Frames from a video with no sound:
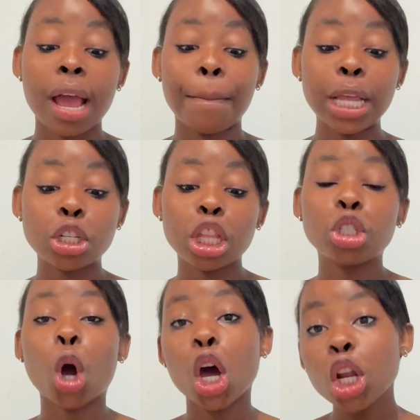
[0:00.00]
Make sure
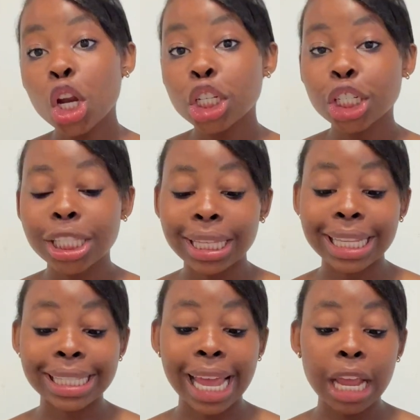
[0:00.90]
that you aren't allergic to
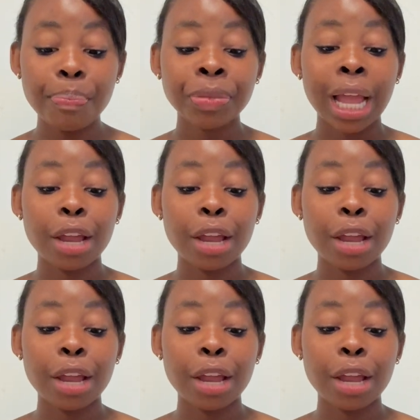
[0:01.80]
the tape.